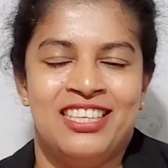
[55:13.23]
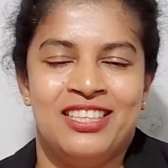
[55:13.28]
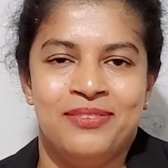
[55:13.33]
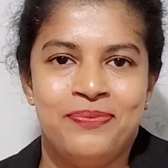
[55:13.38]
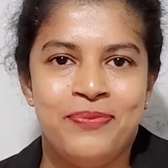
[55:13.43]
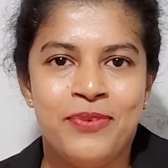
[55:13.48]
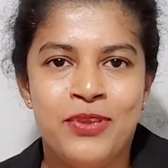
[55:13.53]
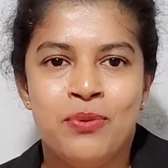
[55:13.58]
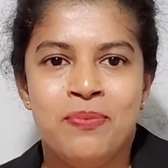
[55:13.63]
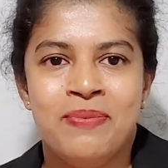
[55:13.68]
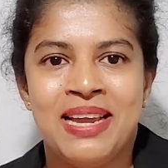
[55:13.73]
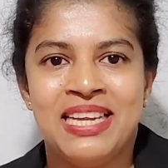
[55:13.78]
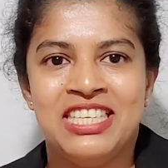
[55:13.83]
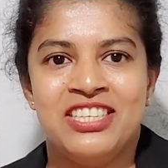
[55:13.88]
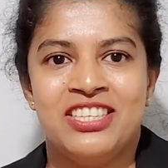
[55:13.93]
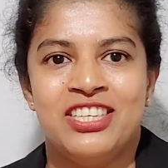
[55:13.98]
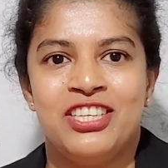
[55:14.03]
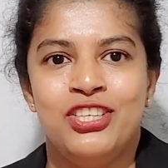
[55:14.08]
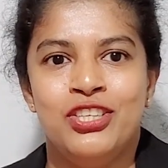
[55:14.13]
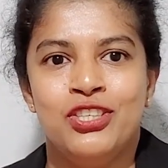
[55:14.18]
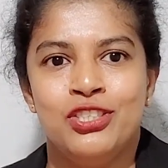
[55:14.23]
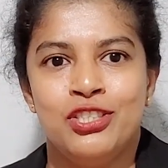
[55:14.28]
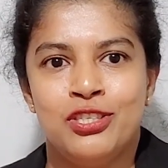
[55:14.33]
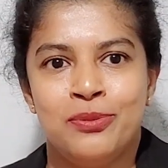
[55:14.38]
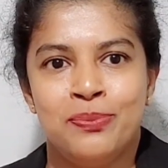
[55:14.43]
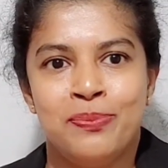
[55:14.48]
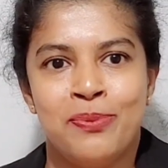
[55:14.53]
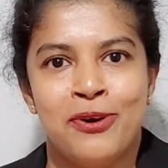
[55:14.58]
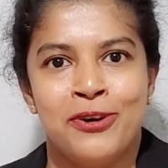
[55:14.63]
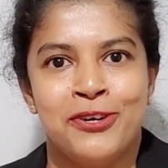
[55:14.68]
You mentioned youth
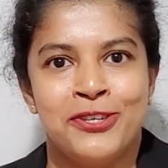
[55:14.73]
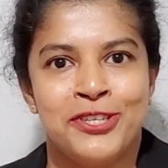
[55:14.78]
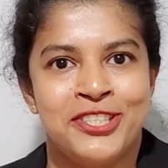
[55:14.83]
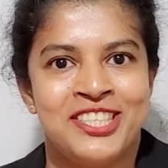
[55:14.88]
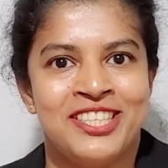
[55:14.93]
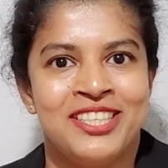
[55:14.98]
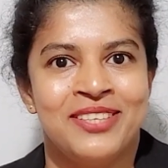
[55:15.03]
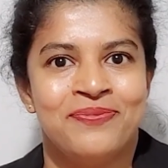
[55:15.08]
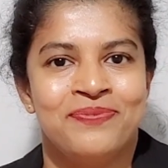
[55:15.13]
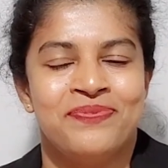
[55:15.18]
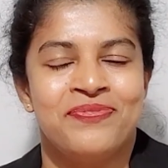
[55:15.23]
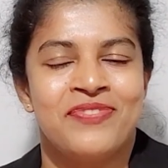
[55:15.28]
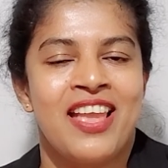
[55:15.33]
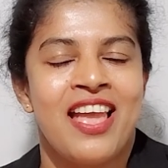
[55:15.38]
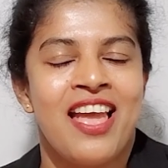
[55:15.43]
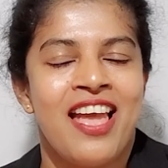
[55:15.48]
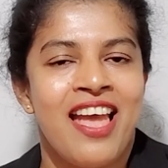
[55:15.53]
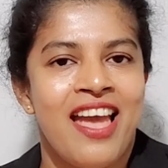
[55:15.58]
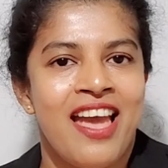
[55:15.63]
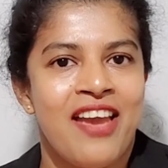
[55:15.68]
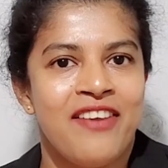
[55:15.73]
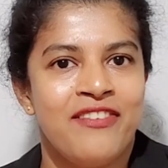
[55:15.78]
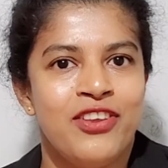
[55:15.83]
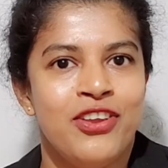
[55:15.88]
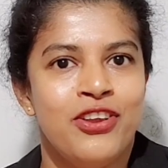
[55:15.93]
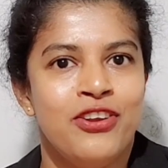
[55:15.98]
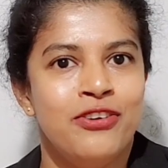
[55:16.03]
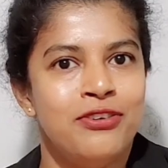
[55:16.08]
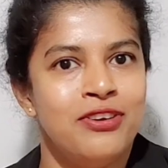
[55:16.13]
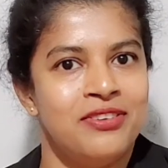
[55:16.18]
sports. Have
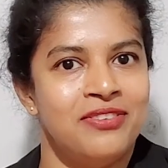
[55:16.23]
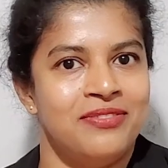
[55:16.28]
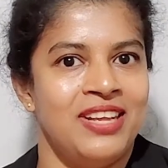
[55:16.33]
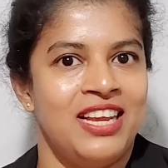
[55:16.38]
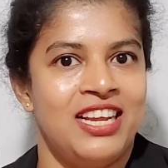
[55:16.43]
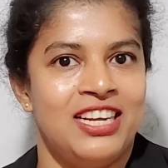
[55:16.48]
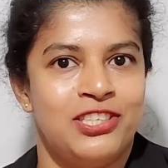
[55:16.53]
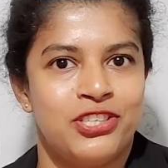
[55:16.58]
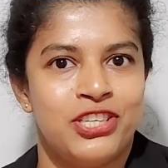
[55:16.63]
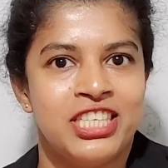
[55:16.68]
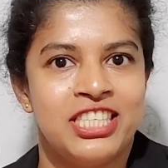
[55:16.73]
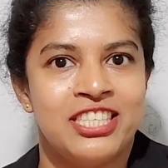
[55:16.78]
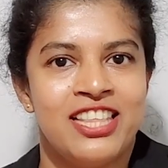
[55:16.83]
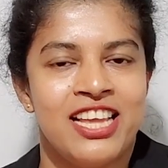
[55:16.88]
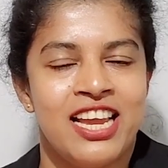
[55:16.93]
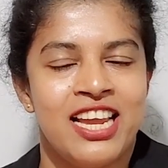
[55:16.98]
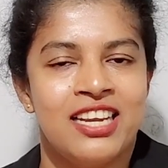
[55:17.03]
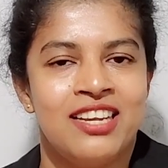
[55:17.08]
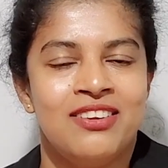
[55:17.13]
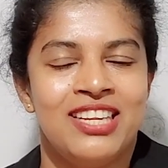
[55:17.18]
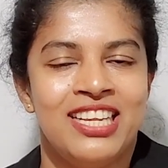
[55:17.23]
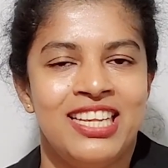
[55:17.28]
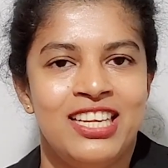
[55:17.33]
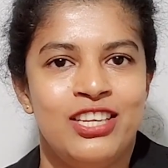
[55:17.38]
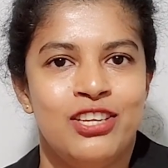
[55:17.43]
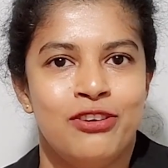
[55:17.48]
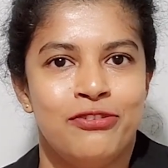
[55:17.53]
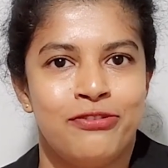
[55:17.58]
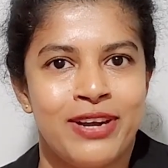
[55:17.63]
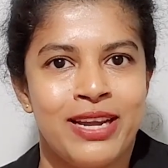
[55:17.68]
you addressed that in
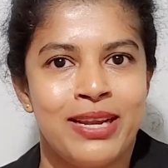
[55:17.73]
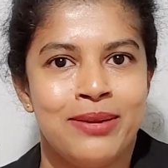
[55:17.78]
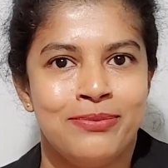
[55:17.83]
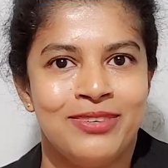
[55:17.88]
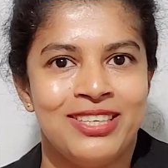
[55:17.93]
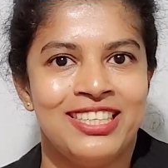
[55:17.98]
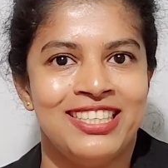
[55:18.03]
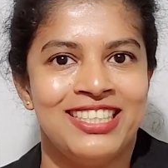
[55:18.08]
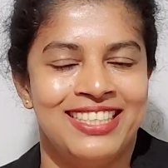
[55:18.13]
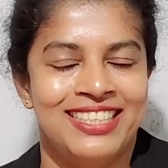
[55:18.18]
your framework?